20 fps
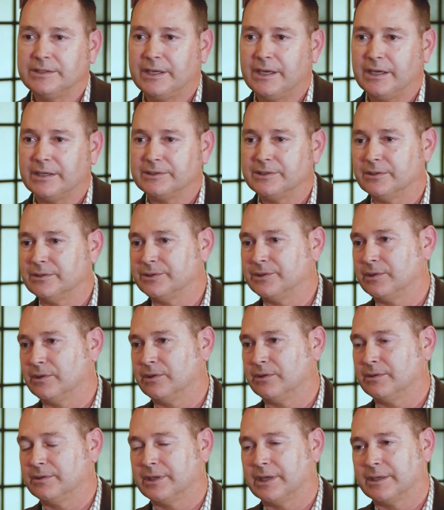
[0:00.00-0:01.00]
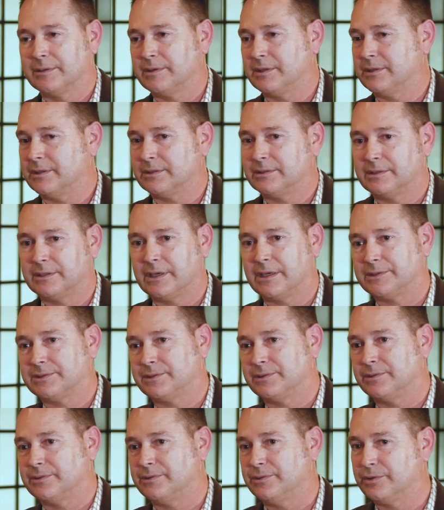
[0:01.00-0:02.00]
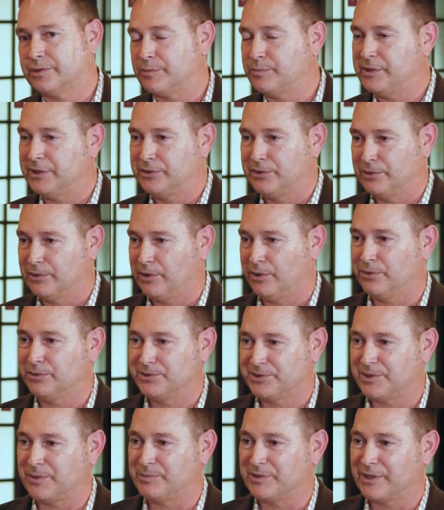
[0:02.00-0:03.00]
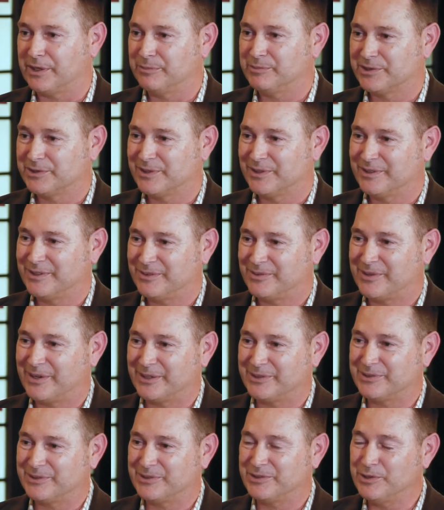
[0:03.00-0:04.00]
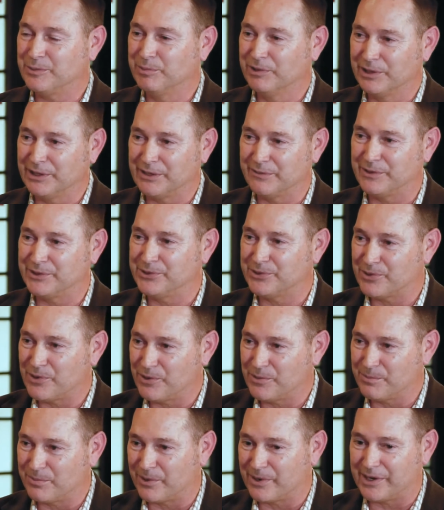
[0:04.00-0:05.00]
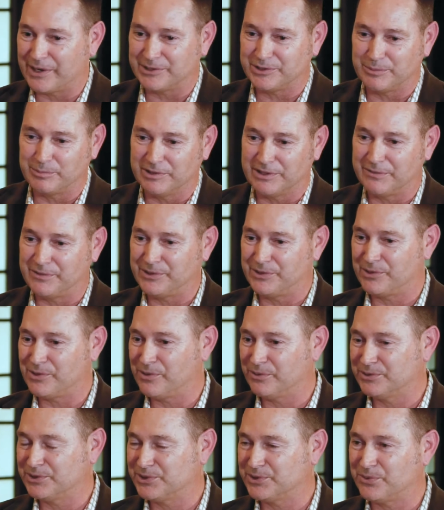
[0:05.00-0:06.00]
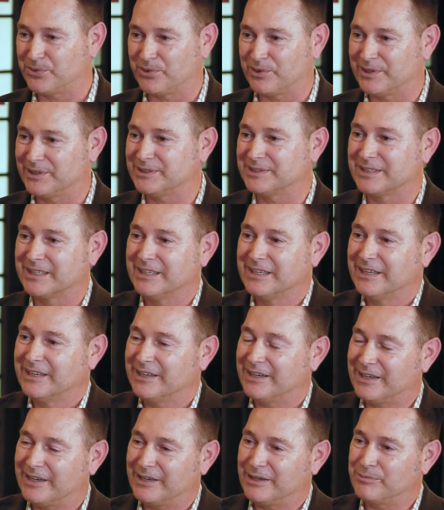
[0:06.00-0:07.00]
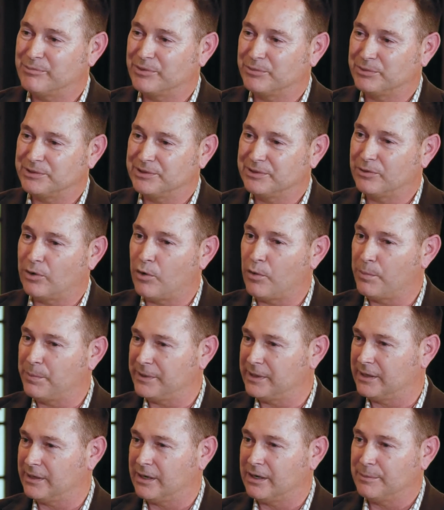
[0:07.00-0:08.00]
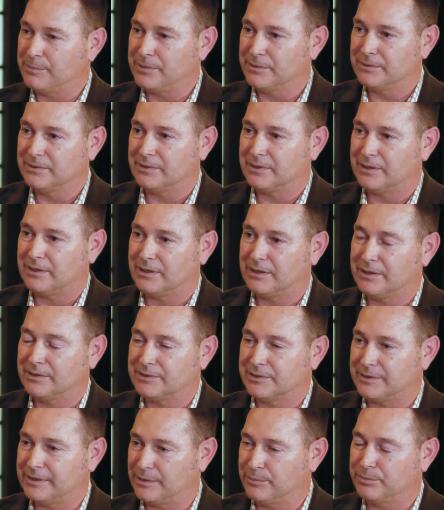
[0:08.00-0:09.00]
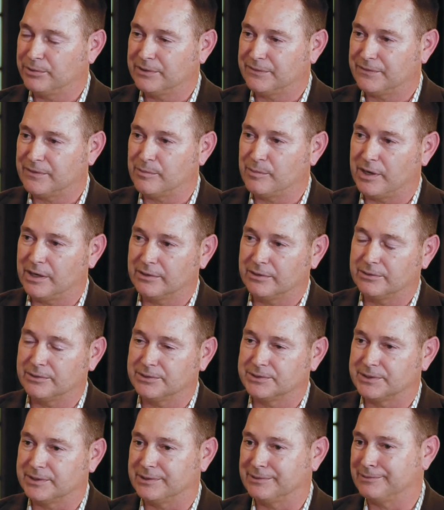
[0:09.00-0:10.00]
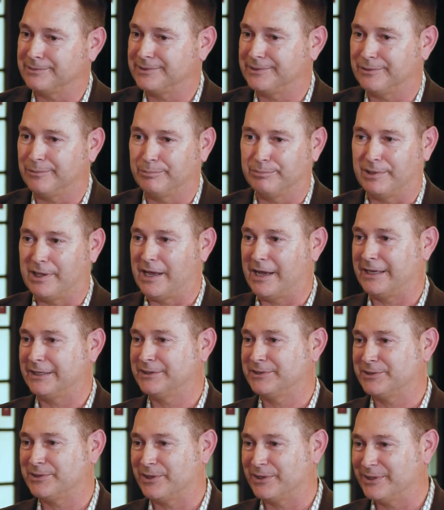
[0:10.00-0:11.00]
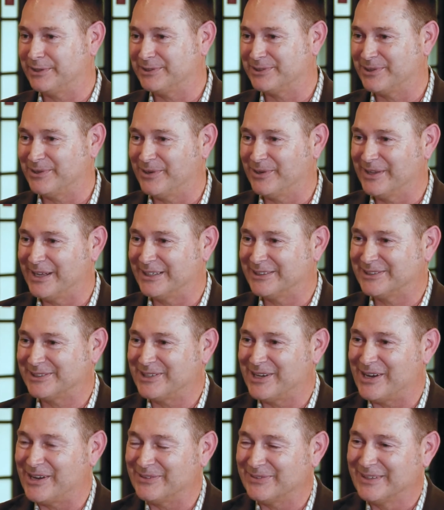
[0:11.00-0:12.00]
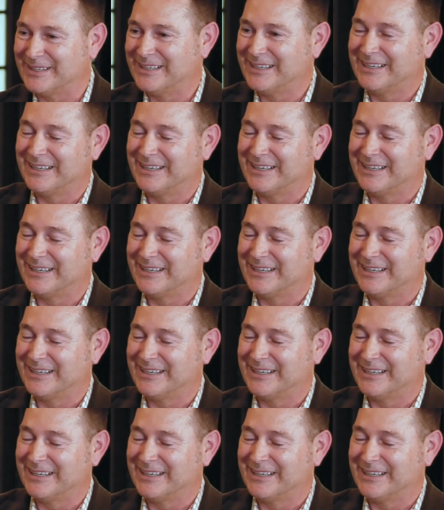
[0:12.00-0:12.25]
Yeah, you learn that, gosh, you can be too close sometimes, right? You believe in your own brand, you believe in your own stories. But when you open it up to input from others and blind studies and all that stuff,